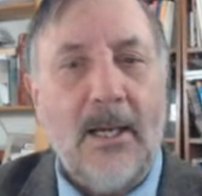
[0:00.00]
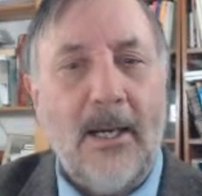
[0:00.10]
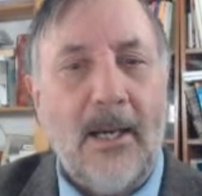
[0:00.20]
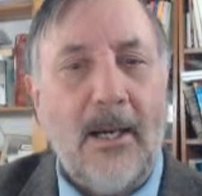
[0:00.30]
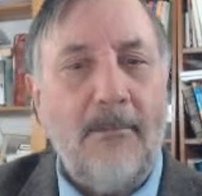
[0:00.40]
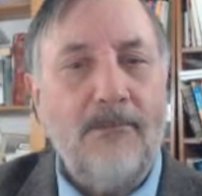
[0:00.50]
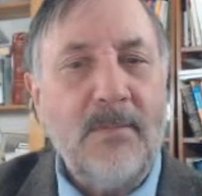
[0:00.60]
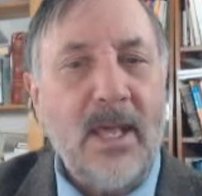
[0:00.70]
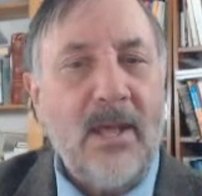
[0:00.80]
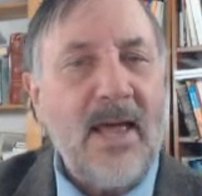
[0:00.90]

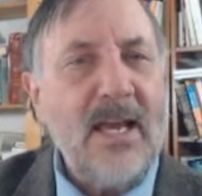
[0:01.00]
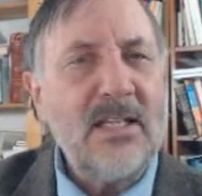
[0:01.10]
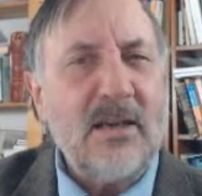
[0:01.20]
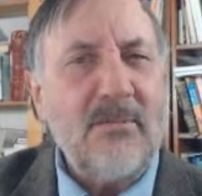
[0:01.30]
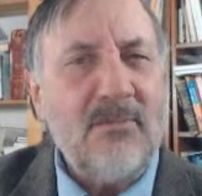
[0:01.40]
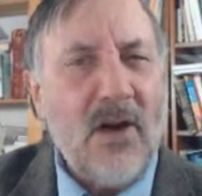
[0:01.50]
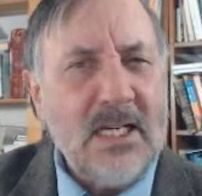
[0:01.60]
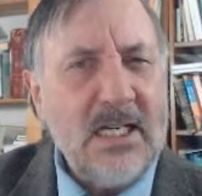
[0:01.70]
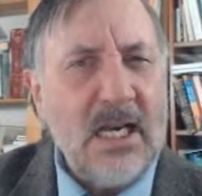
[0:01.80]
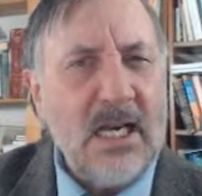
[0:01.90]
That is a
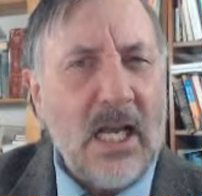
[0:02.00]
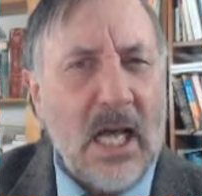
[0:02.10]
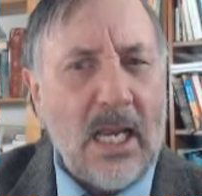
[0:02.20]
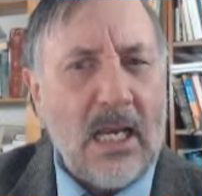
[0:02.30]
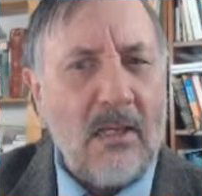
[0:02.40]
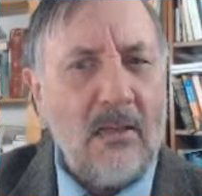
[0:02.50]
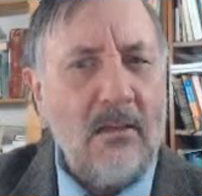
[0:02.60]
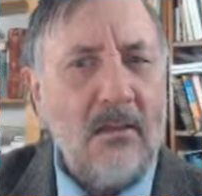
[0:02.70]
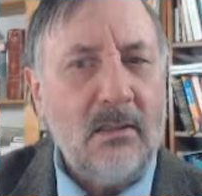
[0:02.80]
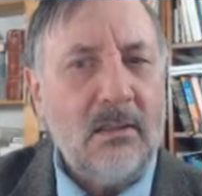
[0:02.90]
frightening lion,
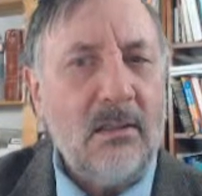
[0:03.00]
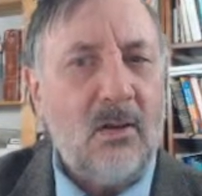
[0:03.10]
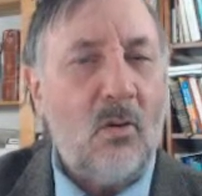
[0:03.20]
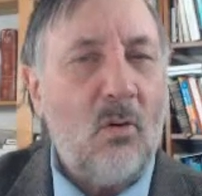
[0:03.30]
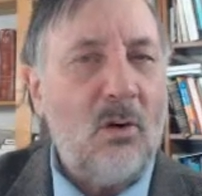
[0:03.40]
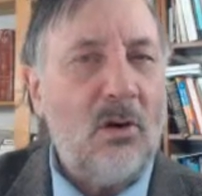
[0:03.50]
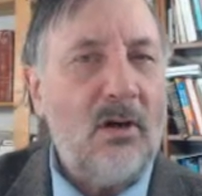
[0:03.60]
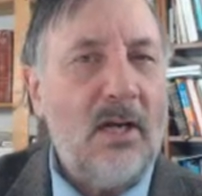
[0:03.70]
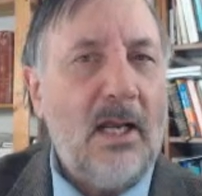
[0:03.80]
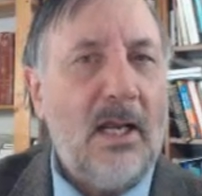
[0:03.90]

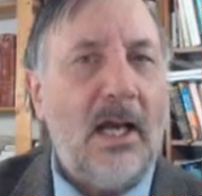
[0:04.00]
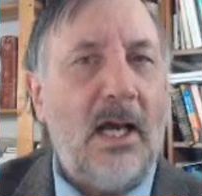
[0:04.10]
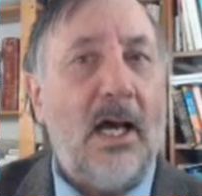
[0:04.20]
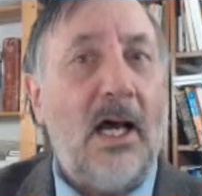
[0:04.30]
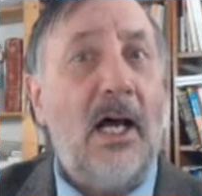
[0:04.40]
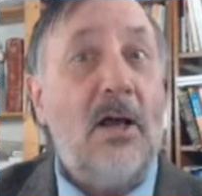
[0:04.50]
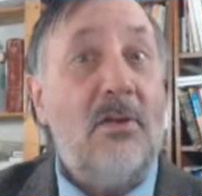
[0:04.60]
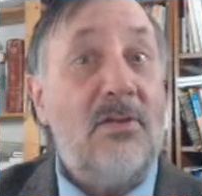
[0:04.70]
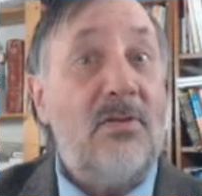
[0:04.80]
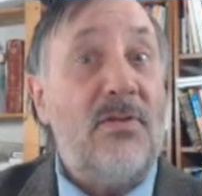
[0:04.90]
or
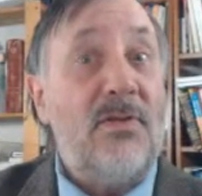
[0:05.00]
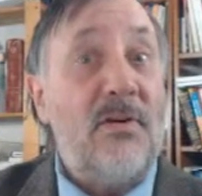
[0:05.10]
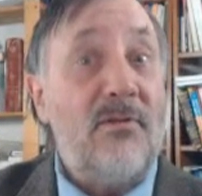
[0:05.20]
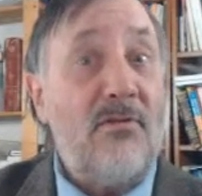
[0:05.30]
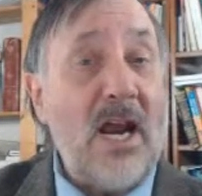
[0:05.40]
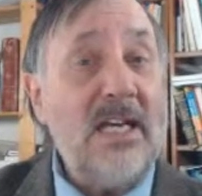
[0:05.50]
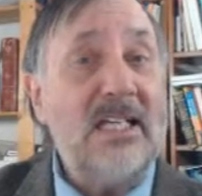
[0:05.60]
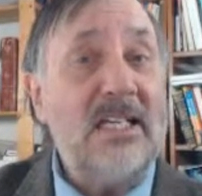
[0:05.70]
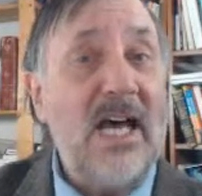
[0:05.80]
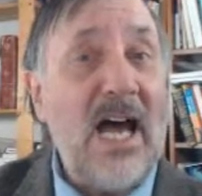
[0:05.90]
the
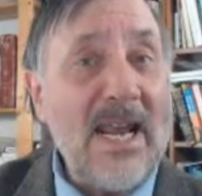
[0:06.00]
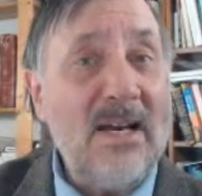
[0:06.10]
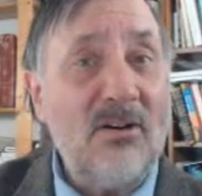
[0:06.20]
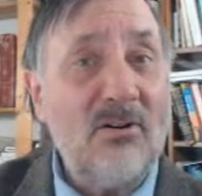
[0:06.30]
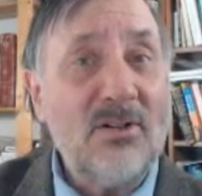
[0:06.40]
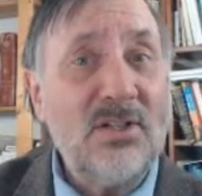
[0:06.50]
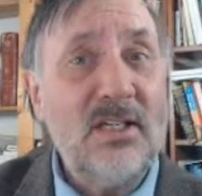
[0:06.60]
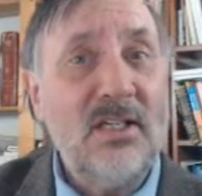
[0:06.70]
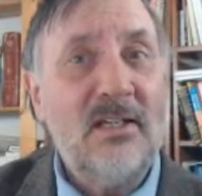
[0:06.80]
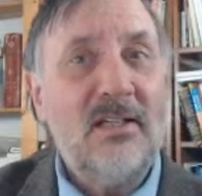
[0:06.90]
frightened
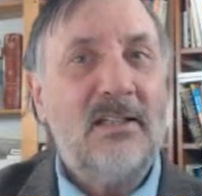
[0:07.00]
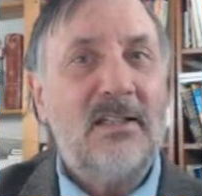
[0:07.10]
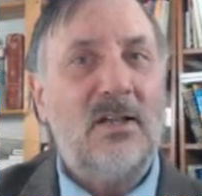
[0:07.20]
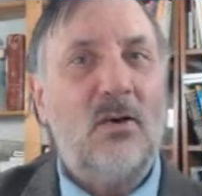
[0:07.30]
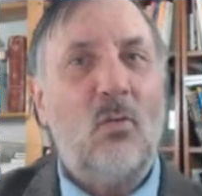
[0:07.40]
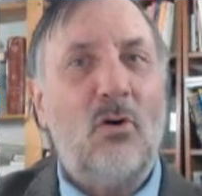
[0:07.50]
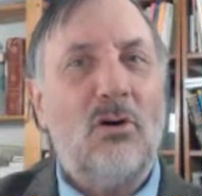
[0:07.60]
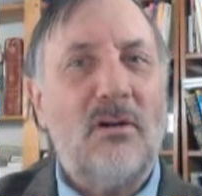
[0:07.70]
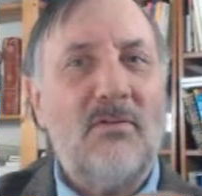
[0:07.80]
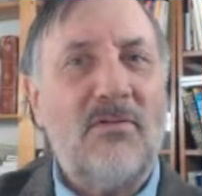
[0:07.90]
hikers, were
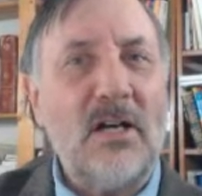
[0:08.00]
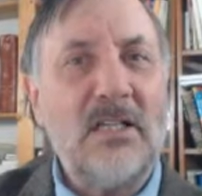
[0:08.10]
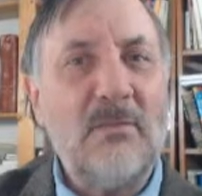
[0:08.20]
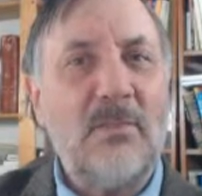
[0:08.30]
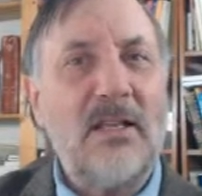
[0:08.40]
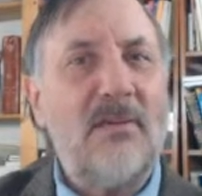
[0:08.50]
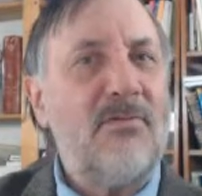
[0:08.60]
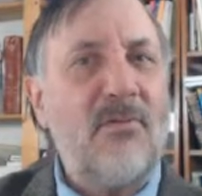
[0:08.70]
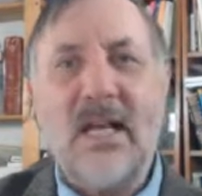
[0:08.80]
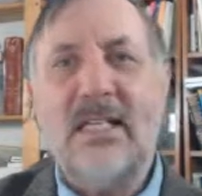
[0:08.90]
confronted by the
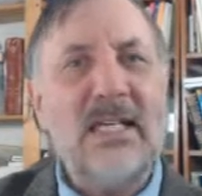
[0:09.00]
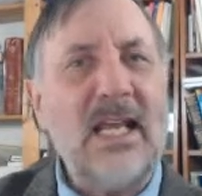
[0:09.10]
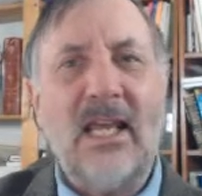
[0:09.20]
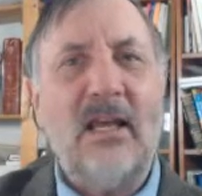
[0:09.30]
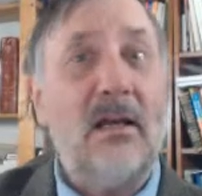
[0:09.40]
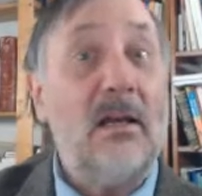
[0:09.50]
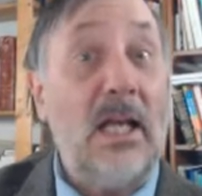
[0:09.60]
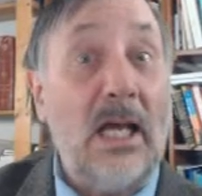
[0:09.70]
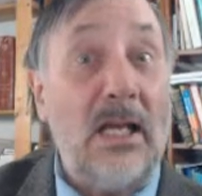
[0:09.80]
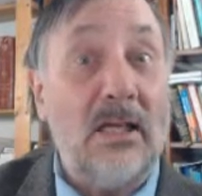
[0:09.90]
frightening
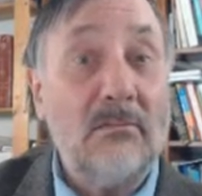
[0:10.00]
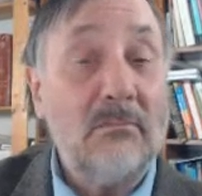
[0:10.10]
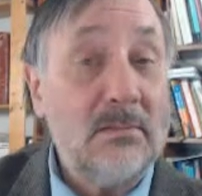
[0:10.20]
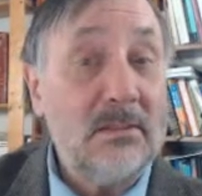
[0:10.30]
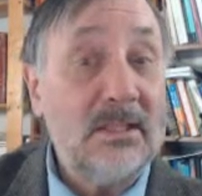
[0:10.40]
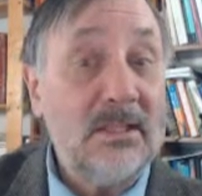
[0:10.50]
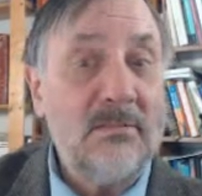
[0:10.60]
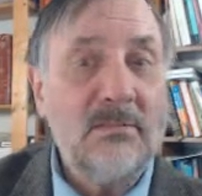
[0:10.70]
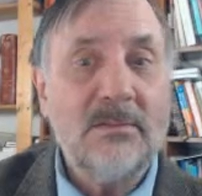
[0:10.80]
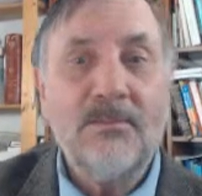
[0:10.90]
lion. Okay.